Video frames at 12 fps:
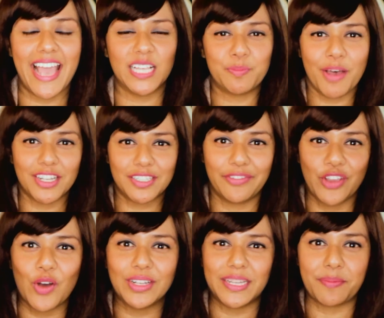as part of
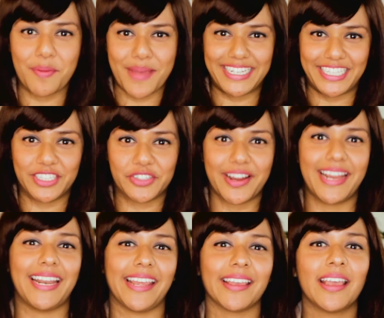your diplomatic
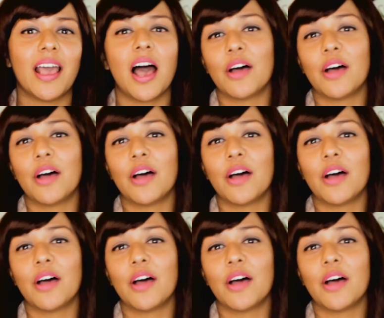training.